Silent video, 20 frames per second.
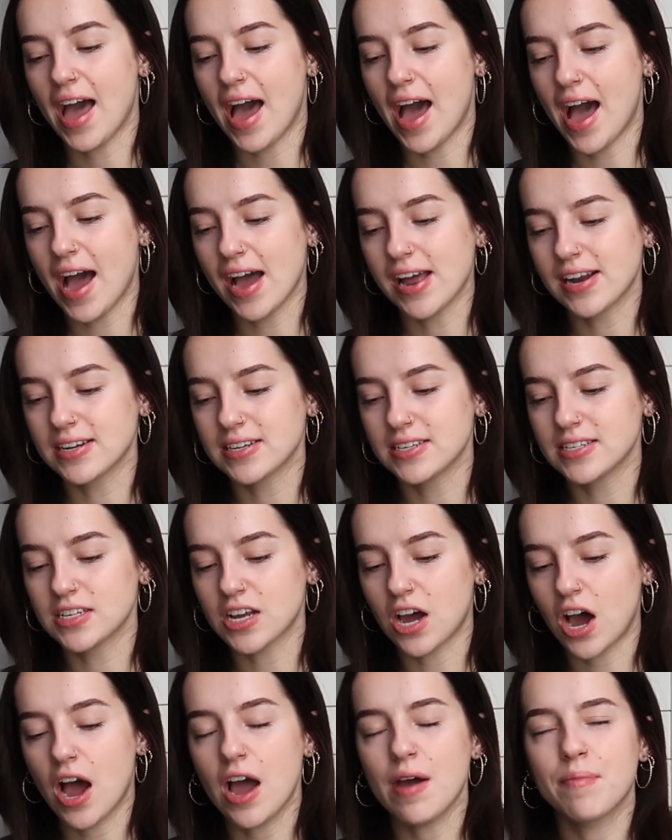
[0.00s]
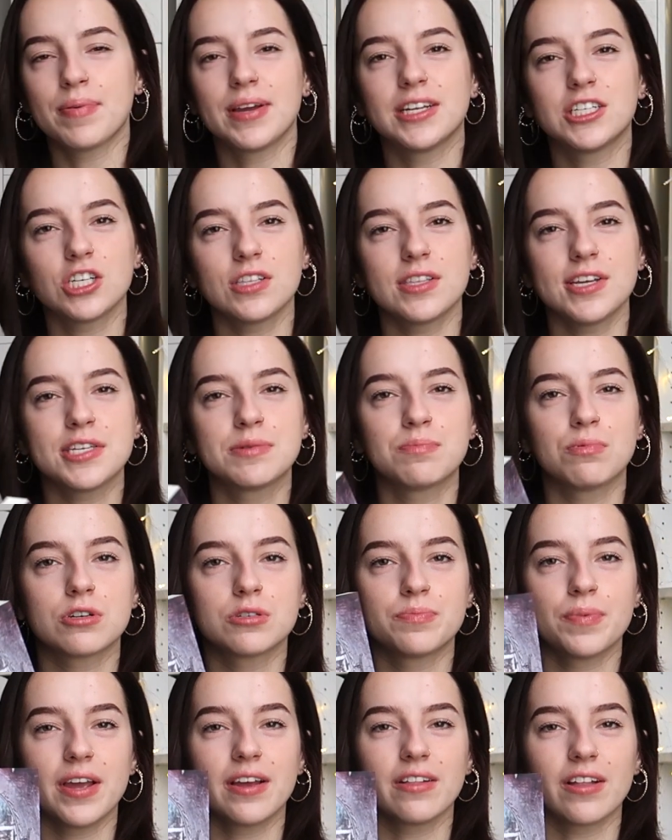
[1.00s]
And I pictured these
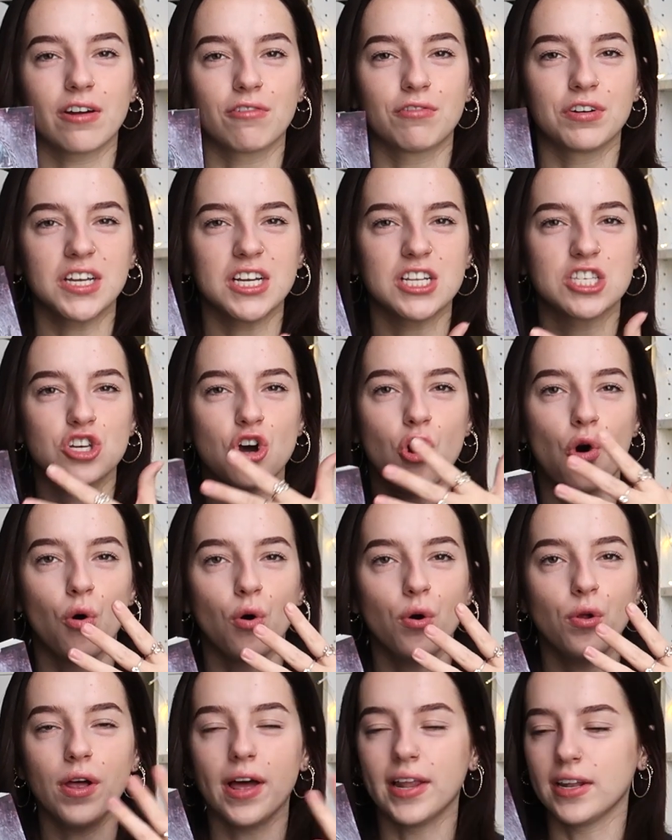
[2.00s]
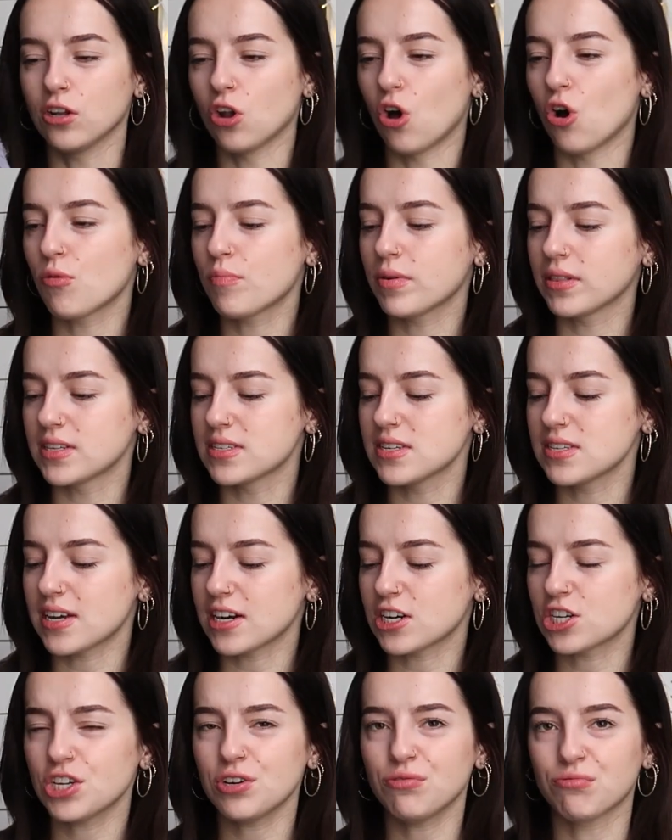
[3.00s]
books being like really tall and long, but this is
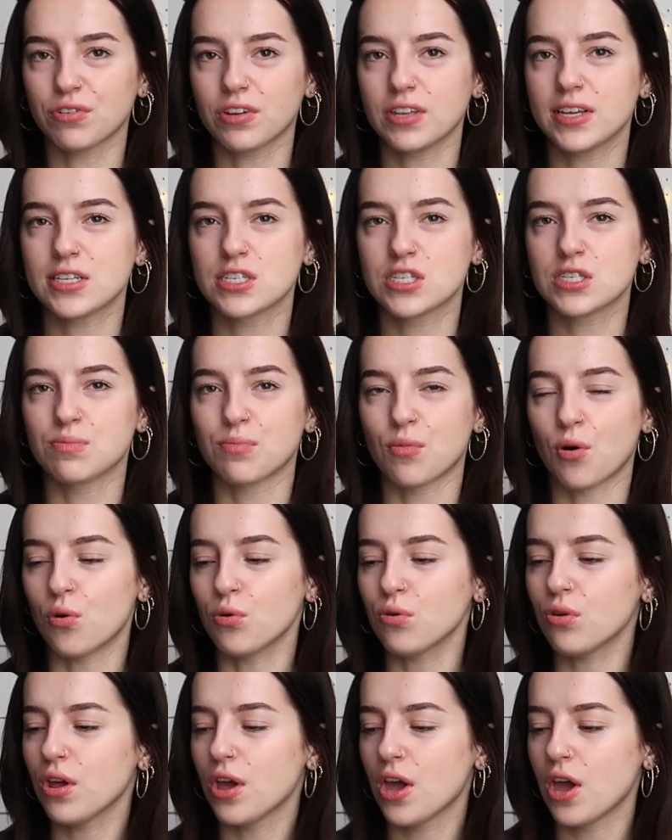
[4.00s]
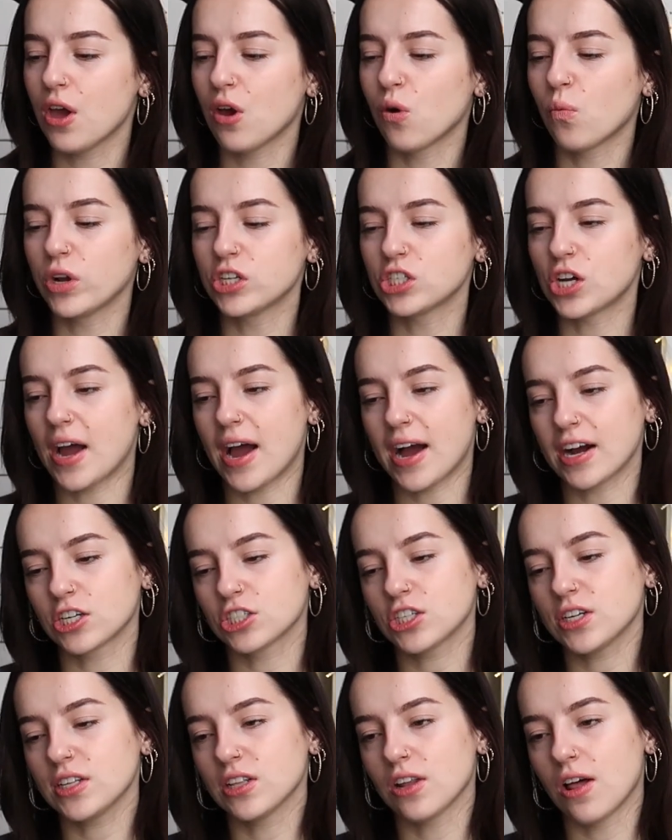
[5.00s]
actually really small, which I
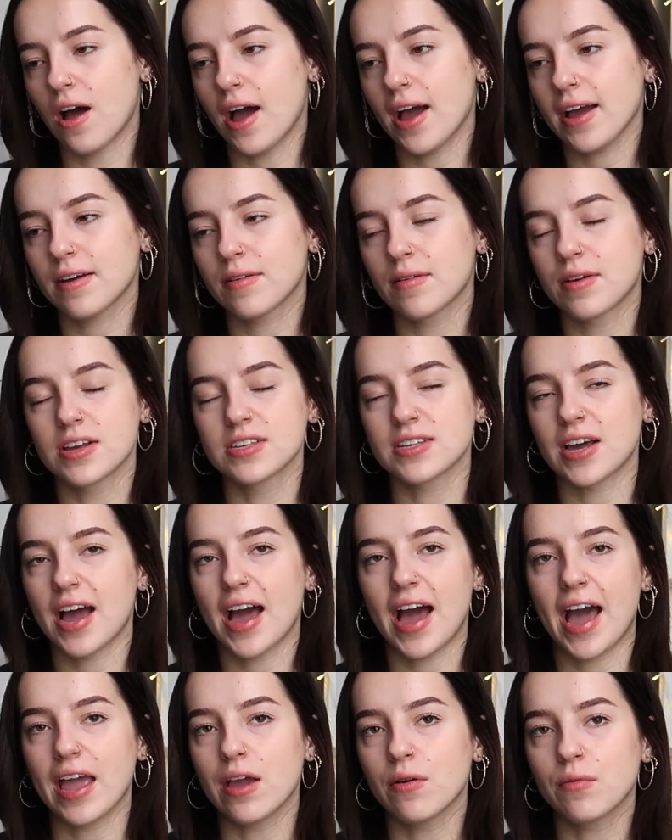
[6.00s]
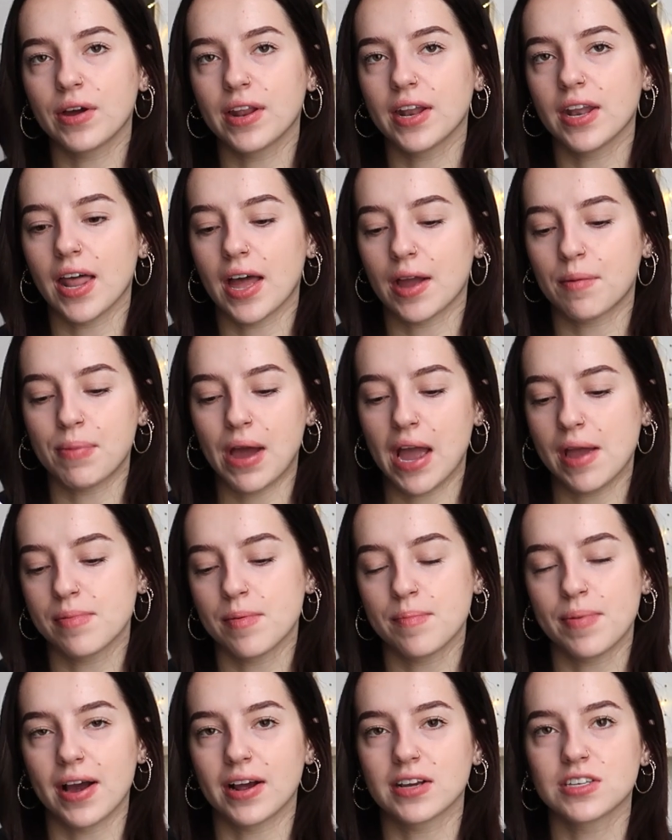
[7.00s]
actually like because I hate when like
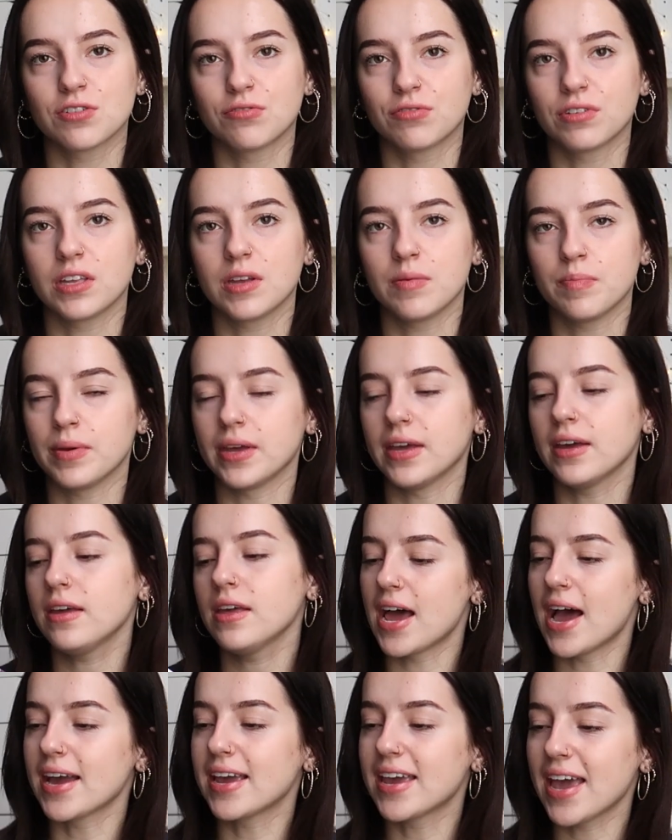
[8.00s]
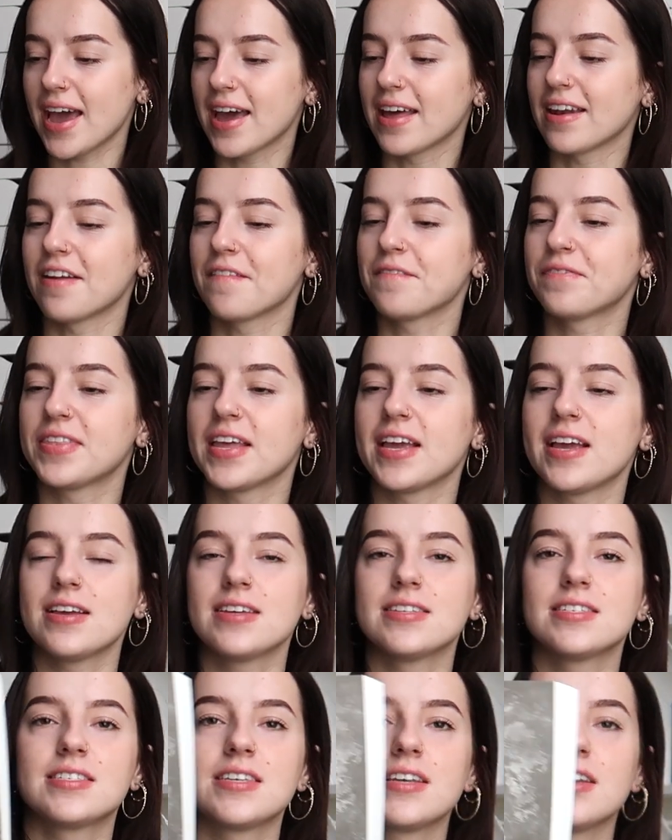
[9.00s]
paperbacks are really big. Again,
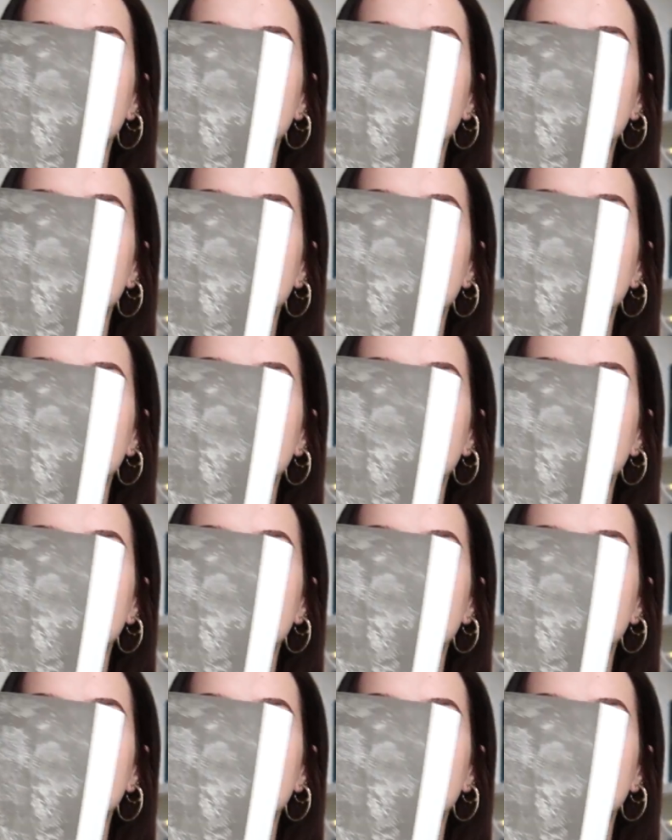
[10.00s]
these